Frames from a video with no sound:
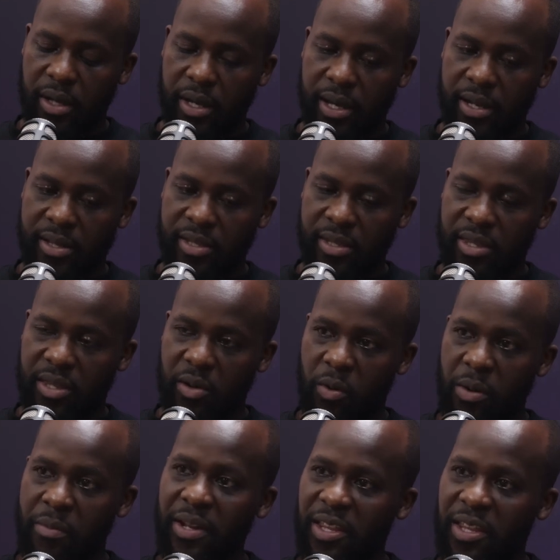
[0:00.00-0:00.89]
it's the
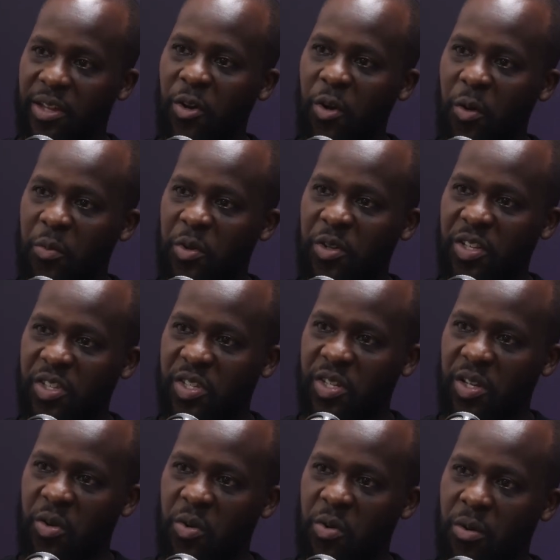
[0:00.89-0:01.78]
women in the
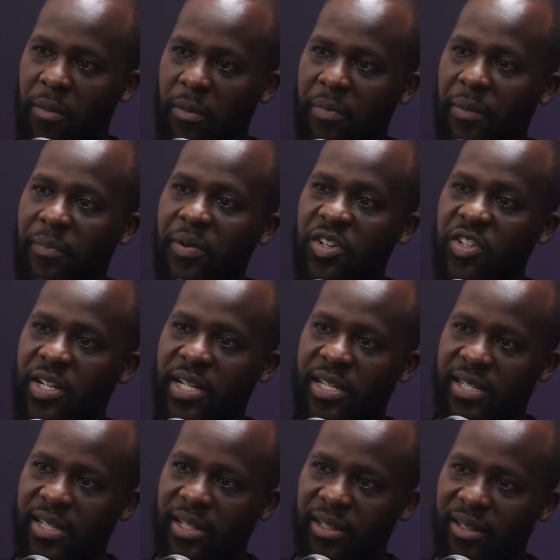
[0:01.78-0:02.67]
community who are
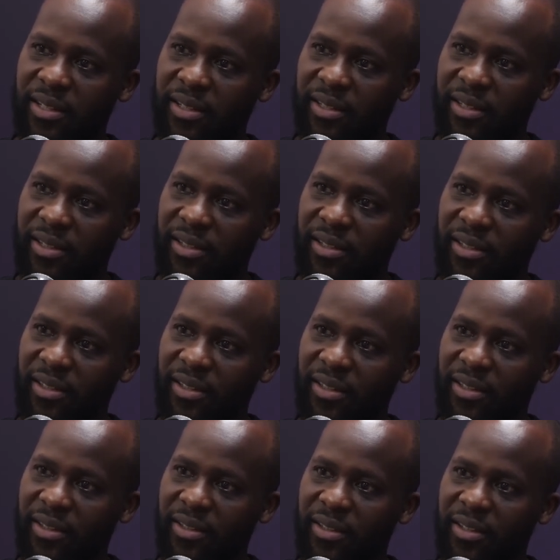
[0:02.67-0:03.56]
perpetrating
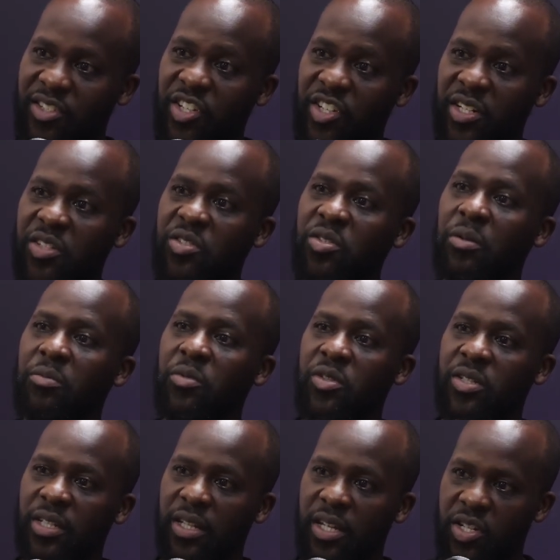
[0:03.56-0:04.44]
the genital
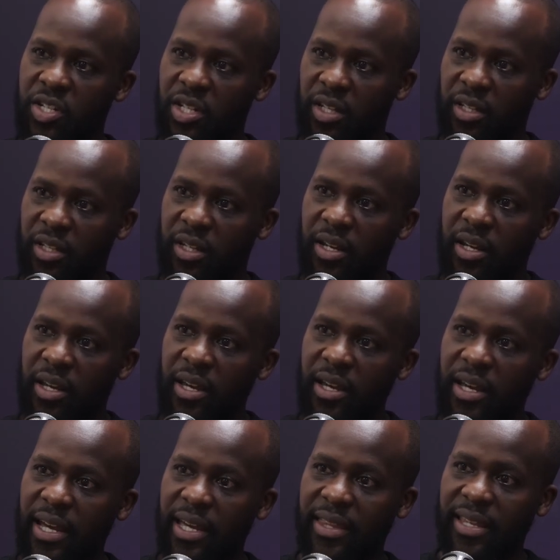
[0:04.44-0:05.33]
mutilation
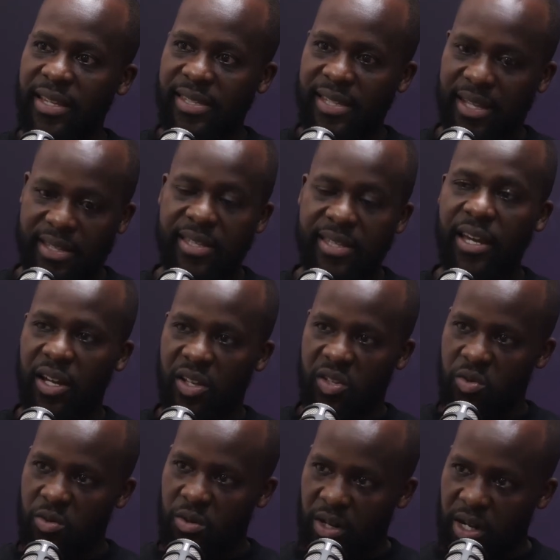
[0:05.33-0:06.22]
in the sense,
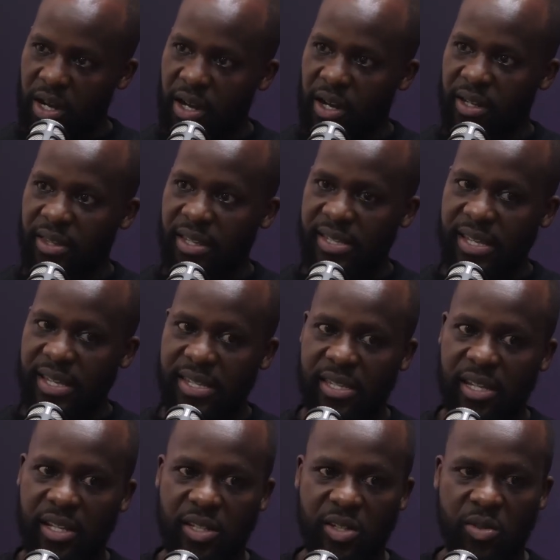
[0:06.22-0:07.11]
to occur, in the
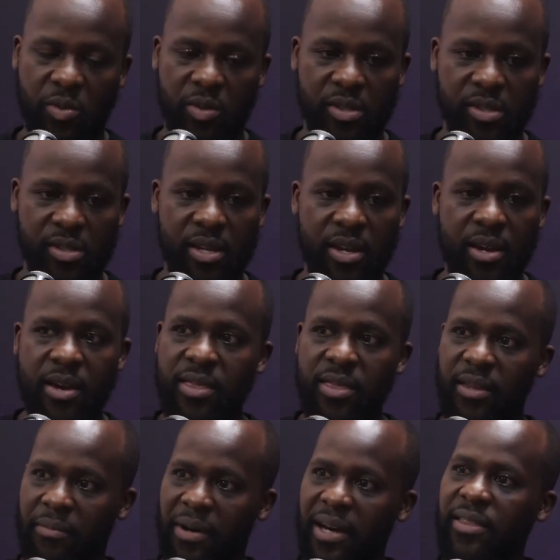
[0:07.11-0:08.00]
sense that it was
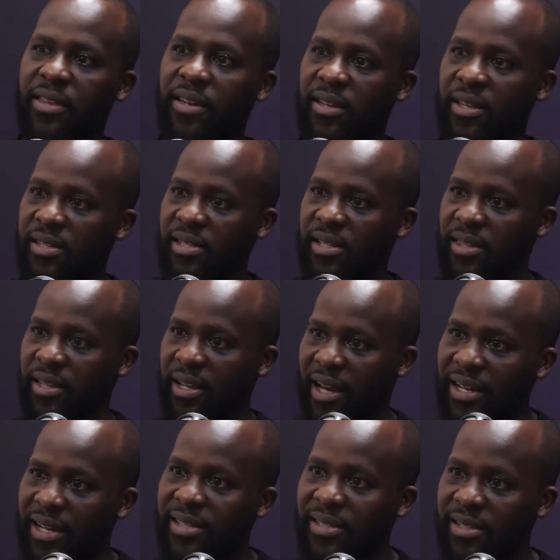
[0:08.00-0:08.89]
the mothers and the
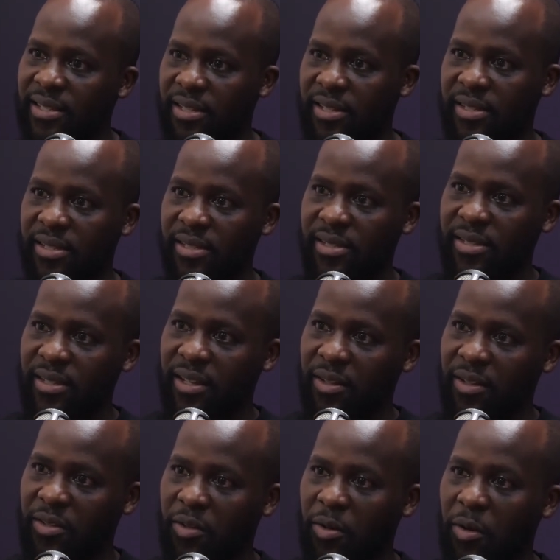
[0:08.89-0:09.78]
aunties
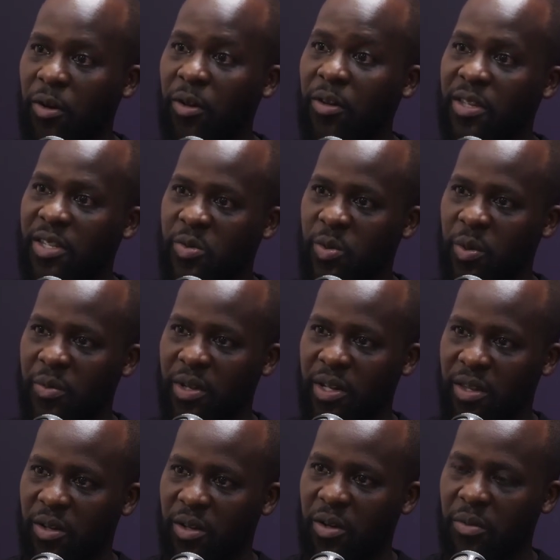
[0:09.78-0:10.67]
and, all these
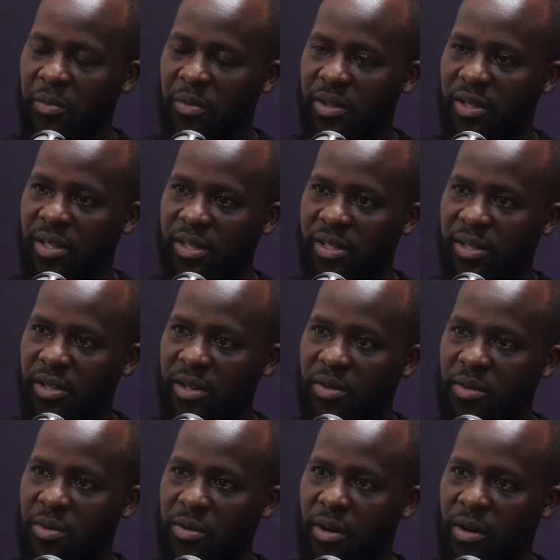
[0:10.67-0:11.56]
women in the community
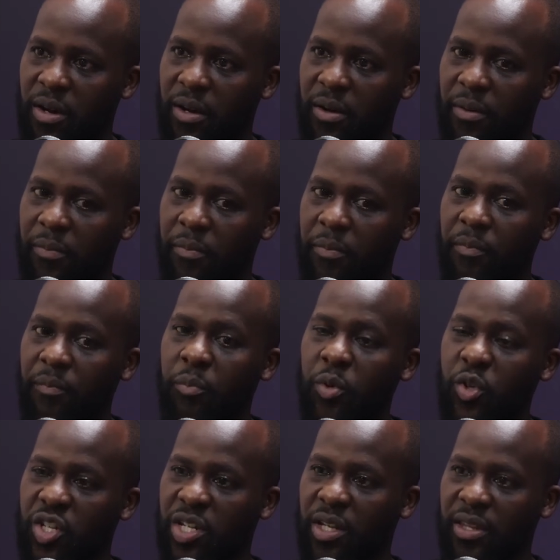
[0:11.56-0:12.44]
who are
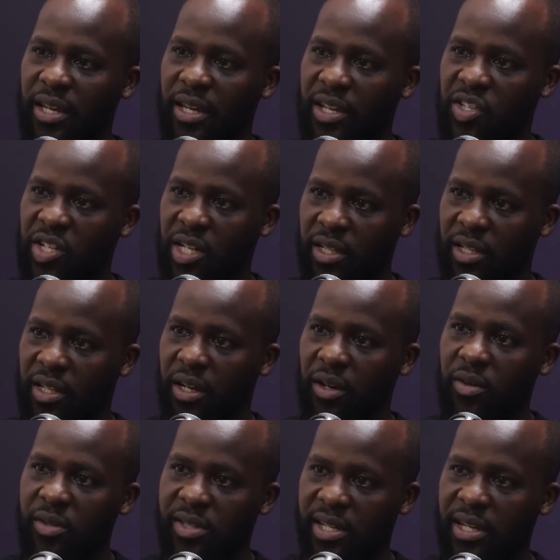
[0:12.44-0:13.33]
pushing the agenda
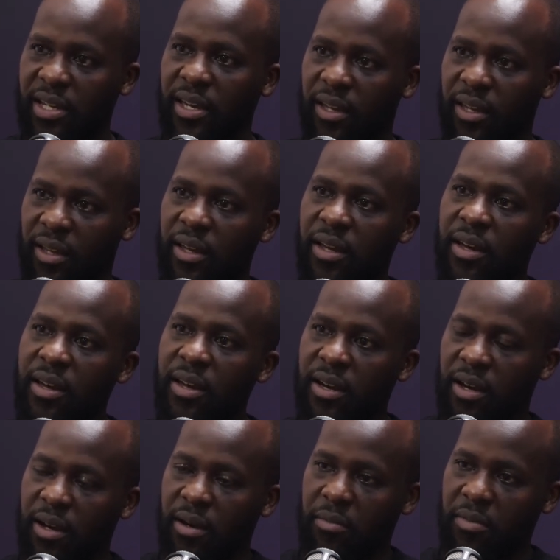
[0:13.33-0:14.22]
or taking
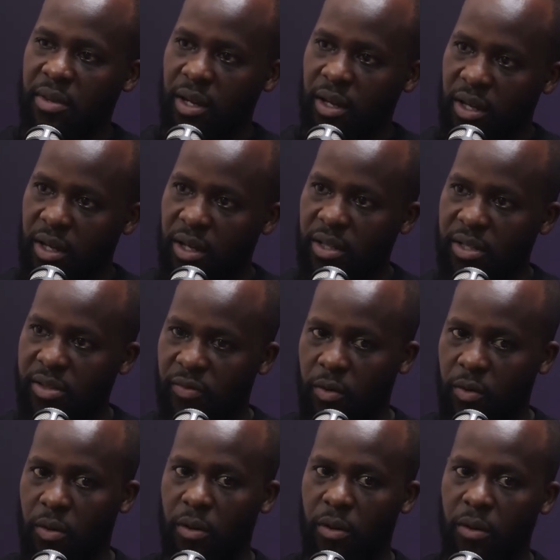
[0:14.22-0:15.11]
their girls
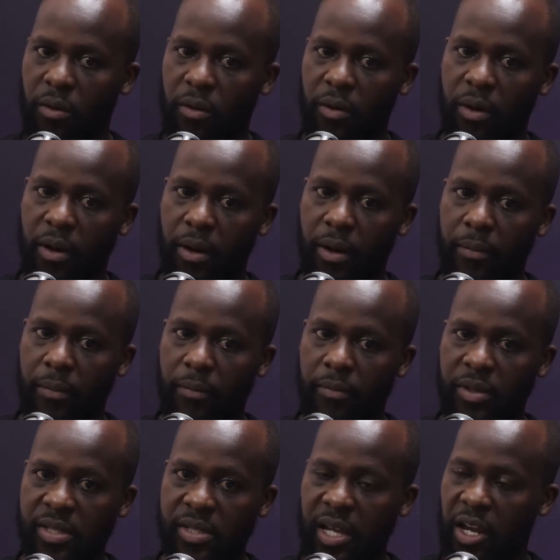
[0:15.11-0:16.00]
for
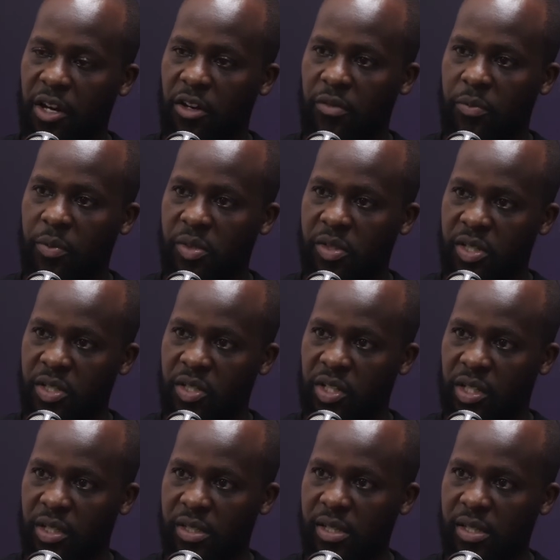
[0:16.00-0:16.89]
these kind of
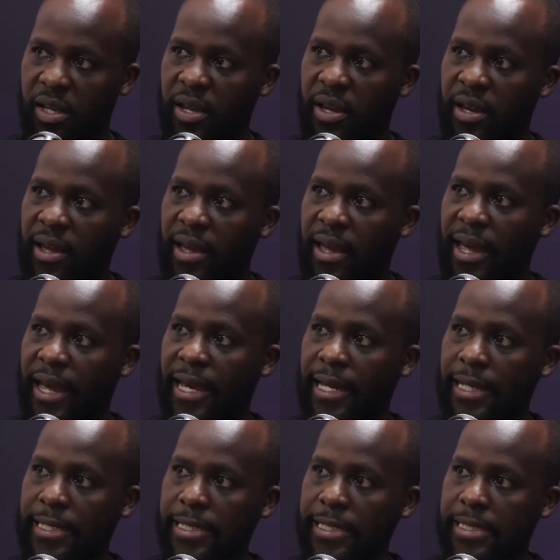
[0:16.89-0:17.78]
procedures.
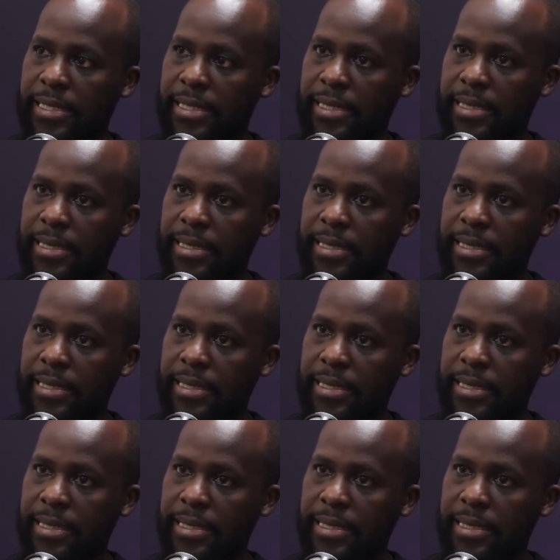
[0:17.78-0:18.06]
And